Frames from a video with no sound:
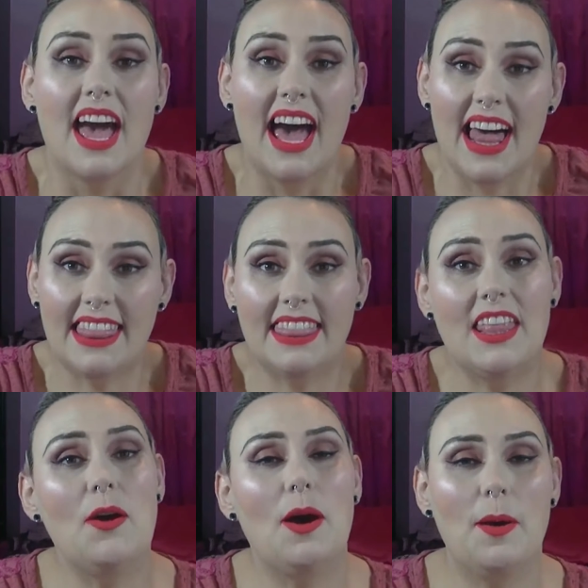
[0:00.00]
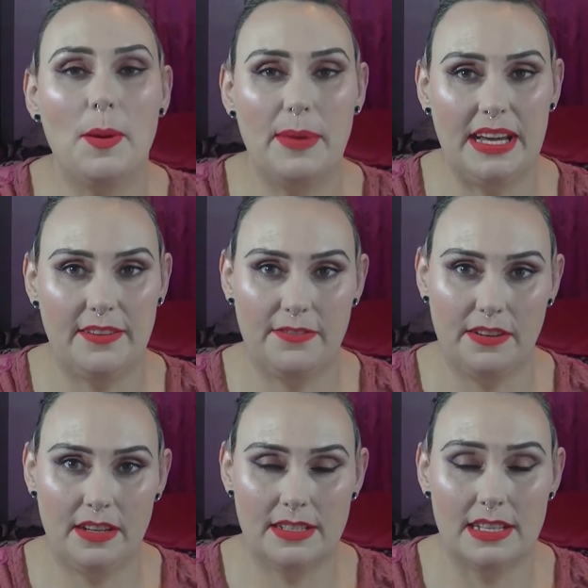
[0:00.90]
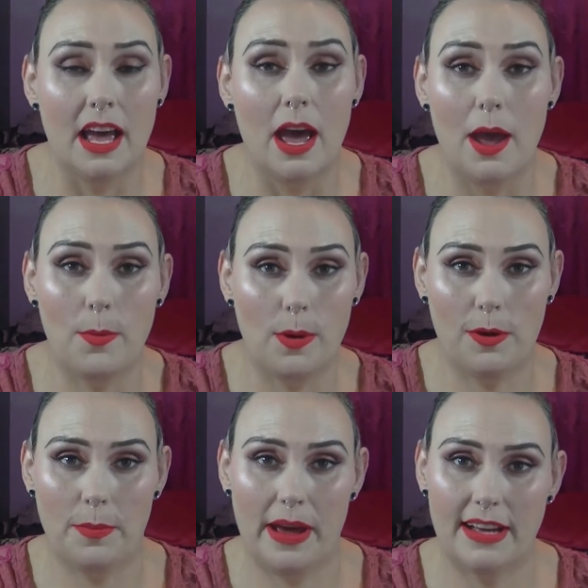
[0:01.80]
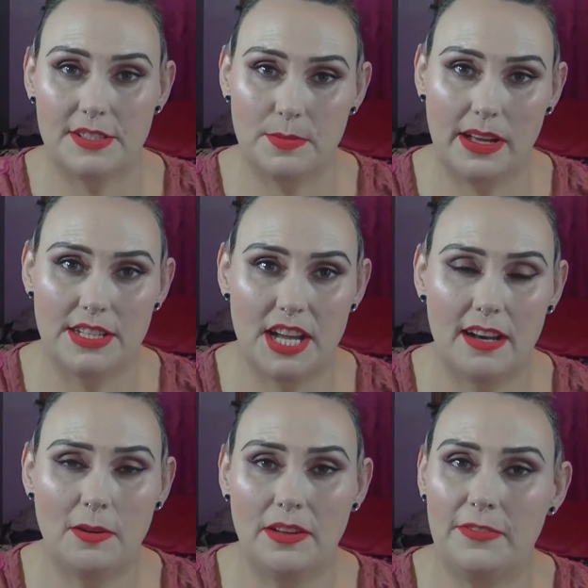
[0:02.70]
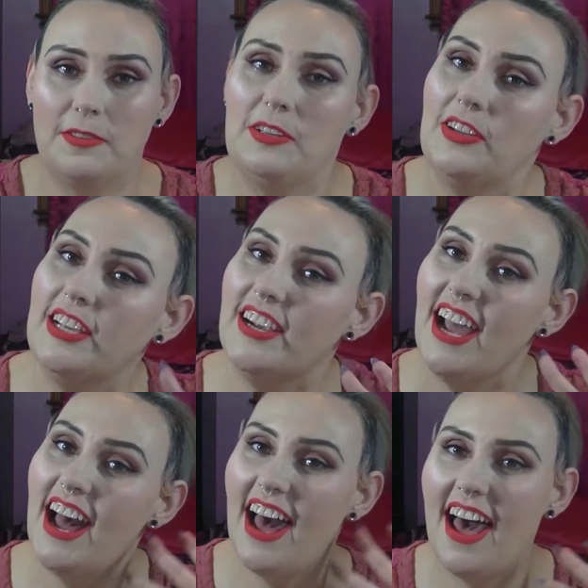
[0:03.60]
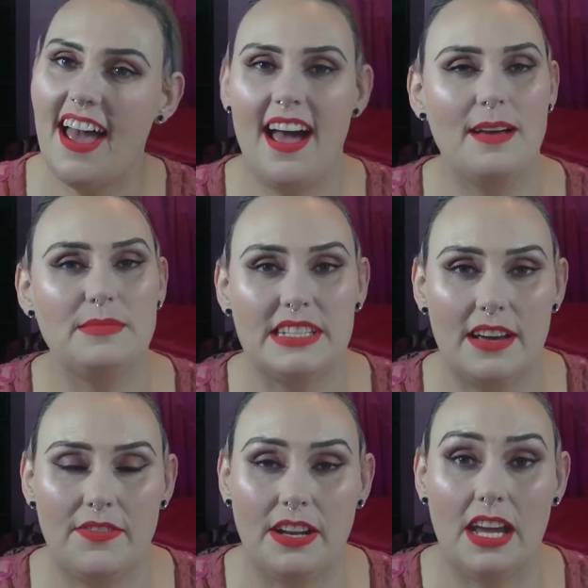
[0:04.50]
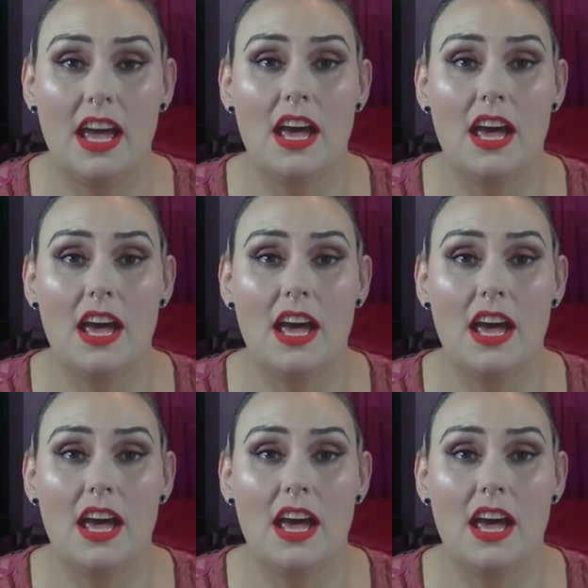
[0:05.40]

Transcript: Hello all my makeup freaks and welcome back to my channel. If you're new here, hi, I'm Stephanie.